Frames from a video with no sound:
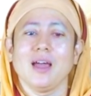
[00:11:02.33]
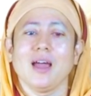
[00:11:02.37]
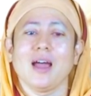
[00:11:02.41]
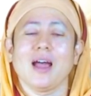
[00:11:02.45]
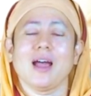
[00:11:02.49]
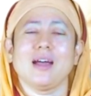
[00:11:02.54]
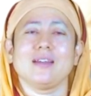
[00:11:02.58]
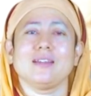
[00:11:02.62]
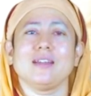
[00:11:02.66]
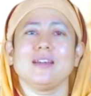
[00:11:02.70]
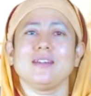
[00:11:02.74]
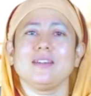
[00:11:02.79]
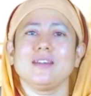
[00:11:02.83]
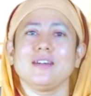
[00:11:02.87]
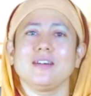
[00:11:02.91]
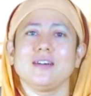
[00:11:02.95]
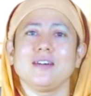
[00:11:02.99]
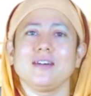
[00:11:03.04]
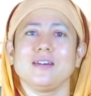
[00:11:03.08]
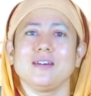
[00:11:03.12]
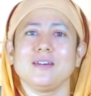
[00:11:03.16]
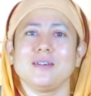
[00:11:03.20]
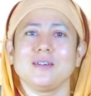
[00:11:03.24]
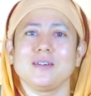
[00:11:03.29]
And then
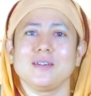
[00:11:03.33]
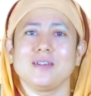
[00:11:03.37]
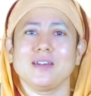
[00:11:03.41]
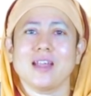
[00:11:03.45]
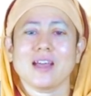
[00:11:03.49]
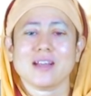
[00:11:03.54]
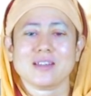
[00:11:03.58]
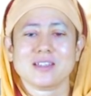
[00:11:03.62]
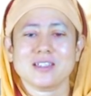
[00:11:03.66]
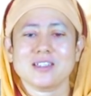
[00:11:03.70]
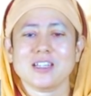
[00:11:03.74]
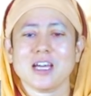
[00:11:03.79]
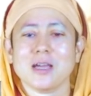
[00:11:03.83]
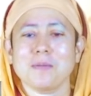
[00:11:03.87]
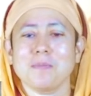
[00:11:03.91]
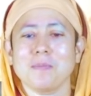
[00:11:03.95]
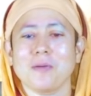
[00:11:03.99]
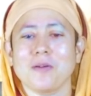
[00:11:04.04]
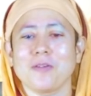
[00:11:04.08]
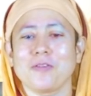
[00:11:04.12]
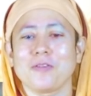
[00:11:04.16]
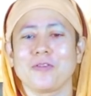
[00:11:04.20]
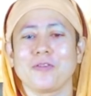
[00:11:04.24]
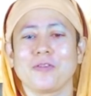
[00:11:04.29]
the next type
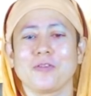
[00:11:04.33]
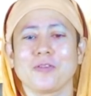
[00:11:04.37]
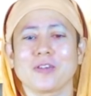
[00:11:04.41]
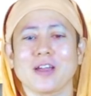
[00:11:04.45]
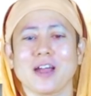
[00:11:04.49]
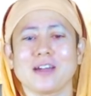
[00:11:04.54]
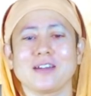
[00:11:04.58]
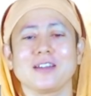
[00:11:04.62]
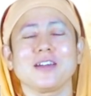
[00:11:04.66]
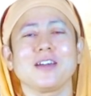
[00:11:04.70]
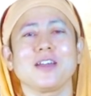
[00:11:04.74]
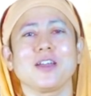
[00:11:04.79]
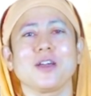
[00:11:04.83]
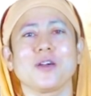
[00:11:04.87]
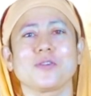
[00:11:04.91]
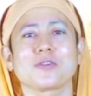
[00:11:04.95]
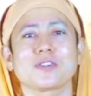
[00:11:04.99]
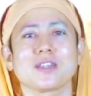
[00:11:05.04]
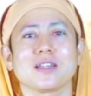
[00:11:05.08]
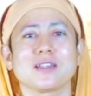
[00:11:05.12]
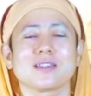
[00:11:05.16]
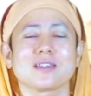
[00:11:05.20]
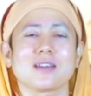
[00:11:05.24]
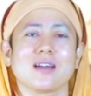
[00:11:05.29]
of category of
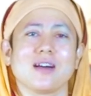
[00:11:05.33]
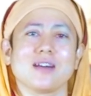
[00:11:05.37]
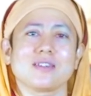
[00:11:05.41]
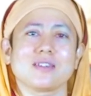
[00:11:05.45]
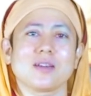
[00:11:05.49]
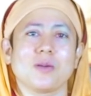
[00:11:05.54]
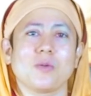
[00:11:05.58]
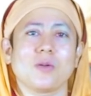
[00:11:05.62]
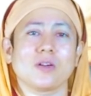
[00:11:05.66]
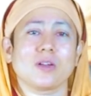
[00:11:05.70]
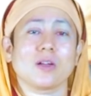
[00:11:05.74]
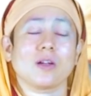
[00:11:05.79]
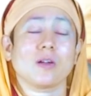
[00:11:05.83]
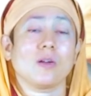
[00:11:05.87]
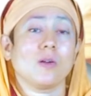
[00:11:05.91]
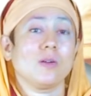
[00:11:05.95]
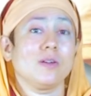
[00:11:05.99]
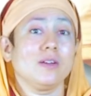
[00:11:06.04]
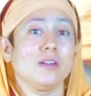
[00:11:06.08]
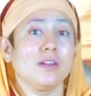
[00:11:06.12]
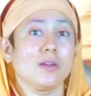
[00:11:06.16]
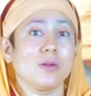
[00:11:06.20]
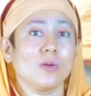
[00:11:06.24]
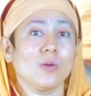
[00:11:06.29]
sanskars are what are called
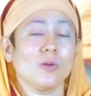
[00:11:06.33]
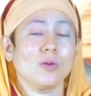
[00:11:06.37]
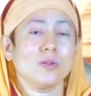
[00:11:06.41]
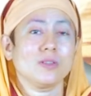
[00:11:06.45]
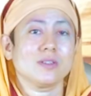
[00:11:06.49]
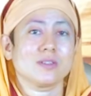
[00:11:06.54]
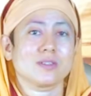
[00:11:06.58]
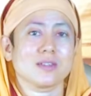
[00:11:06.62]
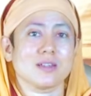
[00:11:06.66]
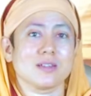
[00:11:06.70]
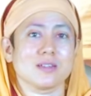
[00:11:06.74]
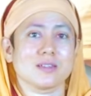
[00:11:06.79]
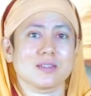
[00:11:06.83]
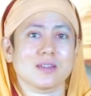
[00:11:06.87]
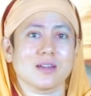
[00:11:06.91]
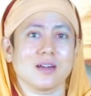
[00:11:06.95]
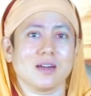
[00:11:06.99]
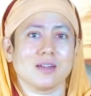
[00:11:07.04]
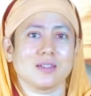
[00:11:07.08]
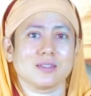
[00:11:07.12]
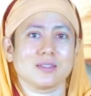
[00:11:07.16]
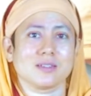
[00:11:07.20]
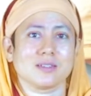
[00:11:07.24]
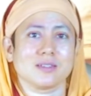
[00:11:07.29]
Nirodha
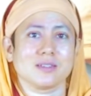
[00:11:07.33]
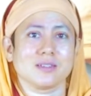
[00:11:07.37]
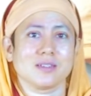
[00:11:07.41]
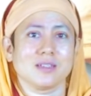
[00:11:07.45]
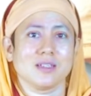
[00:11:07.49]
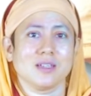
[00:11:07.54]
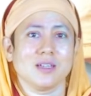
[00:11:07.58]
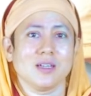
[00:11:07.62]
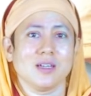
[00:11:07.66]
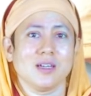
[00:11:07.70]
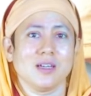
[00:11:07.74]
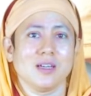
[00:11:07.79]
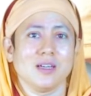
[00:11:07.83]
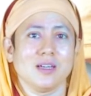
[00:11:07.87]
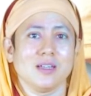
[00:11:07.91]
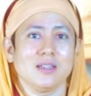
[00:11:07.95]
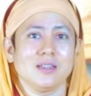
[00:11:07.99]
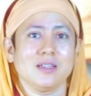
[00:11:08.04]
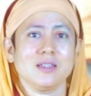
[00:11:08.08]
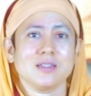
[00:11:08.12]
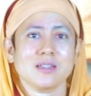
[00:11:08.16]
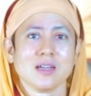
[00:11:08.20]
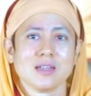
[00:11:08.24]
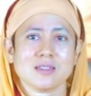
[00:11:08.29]
Sanskars.
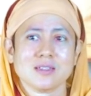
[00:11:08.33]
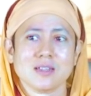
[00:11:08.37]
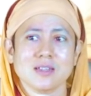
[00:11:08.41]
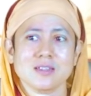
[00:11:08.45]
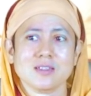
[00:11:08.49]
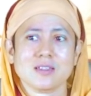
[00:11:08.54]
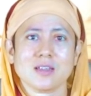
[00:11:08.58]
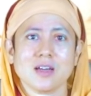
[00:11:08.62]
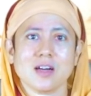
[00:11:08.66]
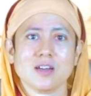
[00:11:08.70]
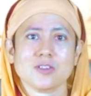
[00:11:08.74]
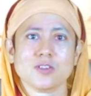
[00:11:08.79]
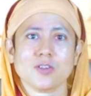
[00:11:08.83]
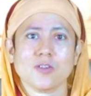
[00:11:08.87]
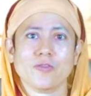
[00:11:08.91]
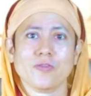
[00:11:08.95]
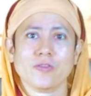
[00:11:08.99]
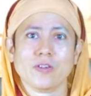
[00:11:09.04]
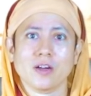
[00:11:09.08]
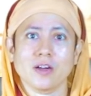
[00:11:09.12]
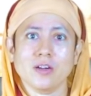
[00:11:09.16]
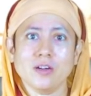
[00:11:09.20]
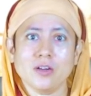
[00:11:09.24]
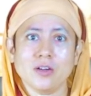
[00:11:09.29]
These are sanskars
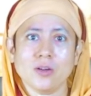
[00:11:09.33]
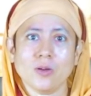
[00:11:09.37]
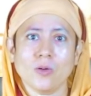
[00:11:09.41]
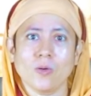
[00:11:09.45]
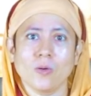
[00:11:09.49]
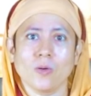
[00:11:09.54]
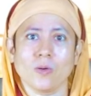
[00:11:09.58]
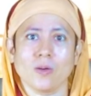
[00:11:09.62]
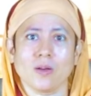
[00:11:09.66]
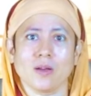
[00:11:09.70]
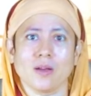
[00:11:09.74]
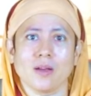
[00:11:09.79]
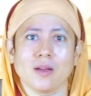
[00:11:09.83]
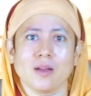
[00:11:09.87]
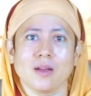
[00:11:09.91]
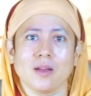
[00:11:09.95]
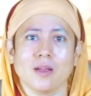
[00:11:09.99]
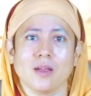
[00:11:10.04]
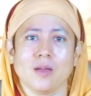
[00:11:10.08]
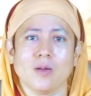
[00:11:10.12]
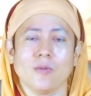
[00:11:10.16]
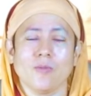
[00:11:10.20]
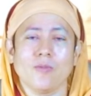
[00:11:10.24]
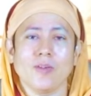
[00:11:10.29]
of control,
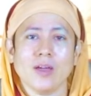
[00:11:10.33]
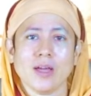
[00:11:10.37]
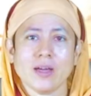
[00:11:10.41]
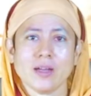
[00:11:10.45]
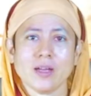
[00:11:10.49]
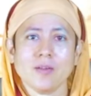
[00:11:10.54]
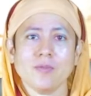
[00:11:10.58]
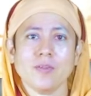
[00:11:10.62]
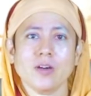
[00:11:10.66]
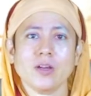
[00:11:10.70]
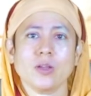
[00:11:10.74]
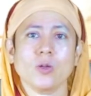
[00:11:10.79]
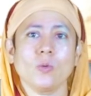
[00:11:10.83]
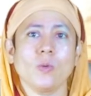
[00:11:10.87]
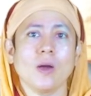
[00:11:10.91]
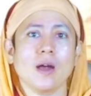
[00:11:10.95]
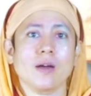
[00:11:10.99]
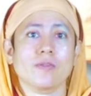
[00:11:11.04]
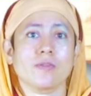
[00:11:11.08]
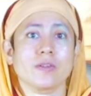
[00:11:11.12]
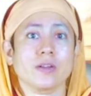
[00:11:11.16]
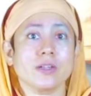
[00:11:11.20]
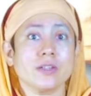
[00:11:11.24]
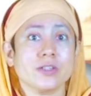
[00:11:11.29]
wherever you
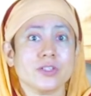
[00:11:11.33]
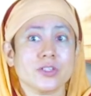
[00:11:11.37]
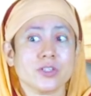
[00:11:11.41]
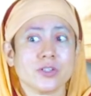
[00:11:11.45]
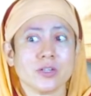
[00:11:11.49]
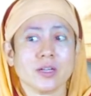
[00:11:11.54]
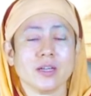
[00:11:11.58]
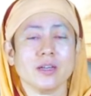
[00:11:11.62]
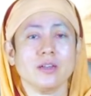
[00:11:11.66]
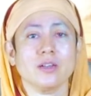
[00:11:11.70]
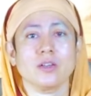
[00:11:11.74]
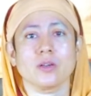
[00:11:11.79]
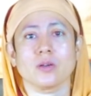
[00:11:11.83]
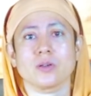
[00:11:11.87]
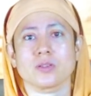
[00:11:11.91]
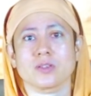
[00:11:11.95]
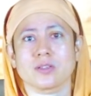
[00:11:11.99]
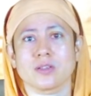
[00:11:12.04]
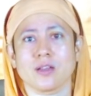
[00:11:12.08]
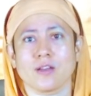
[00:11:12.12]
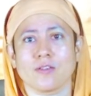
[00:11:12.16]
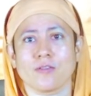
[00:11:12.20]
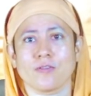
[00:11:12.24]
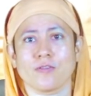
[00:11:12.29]
have restrained
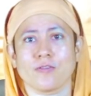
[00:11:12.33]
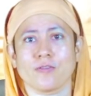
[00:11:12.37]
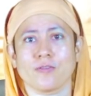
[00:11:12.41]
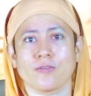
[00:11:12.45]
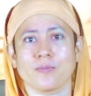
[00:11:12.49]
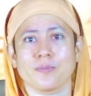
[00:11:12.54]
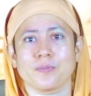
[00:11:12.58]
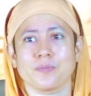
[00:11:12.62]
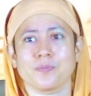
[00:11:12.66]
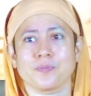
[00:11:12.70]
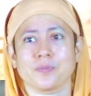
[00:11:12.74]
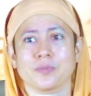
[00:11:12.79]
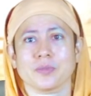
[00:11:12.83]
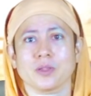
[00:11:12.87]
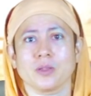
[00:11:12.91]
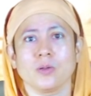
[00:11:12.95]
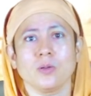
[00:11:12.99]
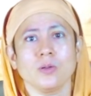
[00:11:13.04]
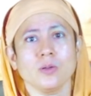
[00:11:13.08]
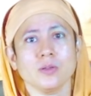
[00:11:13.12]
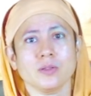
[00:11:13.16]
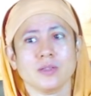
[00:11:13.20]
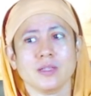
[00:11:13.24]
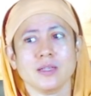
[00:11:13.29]
yourself.
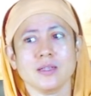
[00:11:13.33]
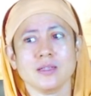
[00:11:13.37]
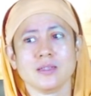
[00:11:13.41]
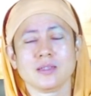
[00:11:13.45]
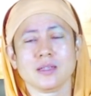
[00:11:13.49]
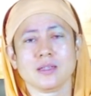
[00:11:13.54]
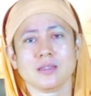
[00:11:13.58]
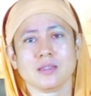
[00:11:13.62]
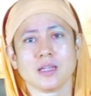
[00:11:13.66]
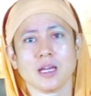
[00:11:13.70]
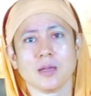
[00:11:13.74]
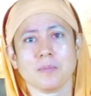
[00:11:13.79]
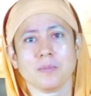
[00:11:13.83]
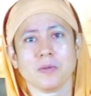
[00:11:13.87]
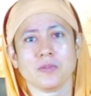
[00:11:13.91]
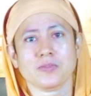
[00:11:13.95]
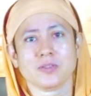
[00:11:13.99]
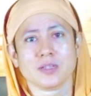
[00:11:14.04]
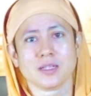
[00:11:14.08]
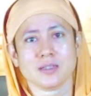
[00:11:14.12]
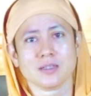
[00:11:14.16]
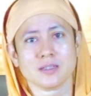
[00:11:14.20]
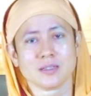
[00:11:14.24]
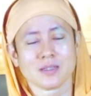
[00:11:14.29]
These type of
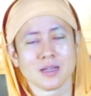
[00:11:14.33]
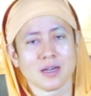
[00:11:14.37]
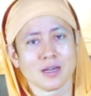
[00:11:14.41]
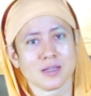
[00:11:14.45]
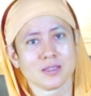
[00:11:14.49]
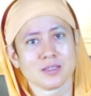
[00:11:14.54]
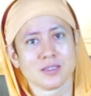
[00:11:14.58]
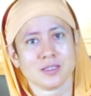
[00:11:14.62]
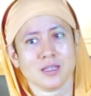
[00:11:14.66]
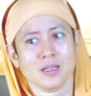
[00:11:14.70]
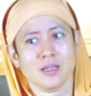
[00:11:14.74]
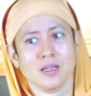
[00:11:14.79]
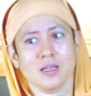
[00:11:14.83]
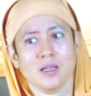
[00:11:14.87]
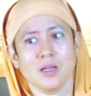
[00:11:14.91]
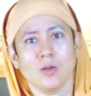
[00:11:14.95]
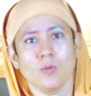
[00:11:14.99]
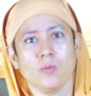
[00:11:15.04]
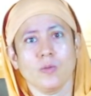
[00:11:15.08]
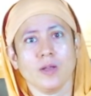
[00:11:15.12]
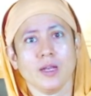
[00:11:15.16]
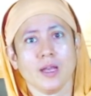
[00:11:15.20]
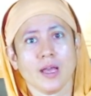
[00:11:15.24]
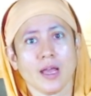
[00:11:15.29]
sanskars
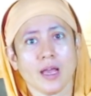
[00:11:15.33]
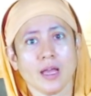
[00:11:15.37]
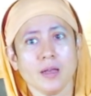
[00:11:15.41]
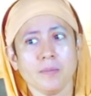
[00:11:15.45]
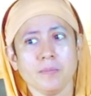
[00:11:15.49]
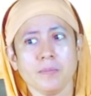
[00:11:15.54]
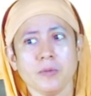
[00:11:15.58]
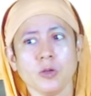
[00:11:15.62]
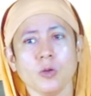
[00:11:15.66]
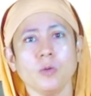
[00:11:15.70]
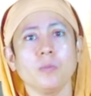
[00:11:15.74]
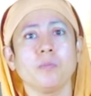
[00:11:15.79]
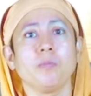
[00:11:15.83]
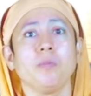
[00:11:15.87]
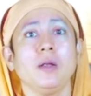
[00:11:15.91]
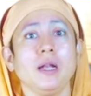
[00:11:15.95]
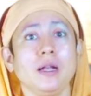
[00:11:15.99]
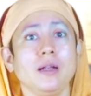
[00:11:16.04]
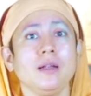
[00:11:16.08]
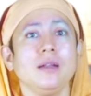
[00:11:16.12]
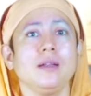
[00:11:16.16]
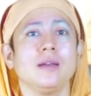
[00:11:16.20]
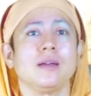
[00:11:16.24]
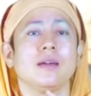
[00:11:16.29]
will help you
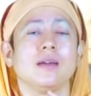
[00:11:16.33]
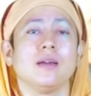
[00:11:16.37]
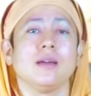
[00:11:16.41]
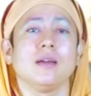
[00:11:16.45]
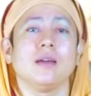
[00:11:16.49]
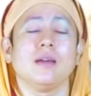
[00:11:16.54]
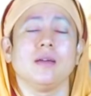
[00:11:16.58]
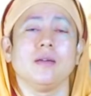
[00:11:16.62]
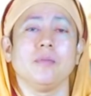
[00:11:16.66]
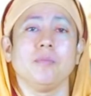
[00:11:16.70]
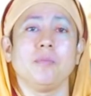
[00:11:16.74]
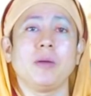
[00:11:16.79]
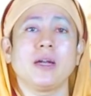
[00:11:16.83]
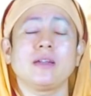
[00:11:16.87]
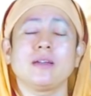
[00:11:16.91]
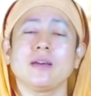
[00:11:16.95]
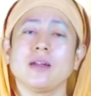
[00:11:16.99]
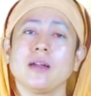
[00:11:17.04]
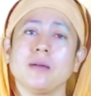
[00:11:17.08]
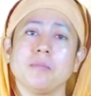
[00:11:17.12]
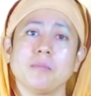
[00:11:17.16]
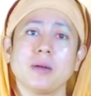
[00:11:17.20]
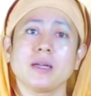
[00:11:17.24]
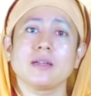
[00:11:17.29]
build better
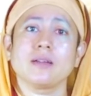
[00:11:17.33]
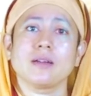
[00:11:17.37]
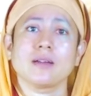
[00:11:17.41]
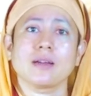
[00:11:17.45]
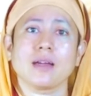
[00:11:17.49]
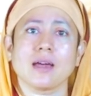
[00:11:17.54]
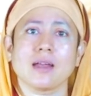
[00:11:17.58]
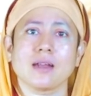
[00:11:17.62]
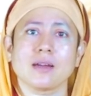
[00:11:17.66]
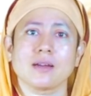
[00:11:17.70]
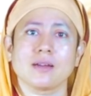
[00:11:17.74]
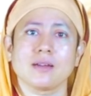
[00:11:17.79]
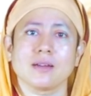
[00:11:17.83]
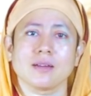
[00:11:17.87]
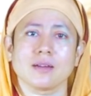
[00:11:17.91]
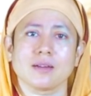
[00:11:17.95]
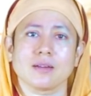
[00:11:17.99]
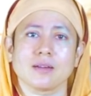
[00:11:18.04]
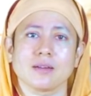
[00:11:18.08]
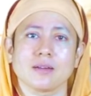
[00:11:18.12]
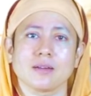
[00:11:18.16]
and better character,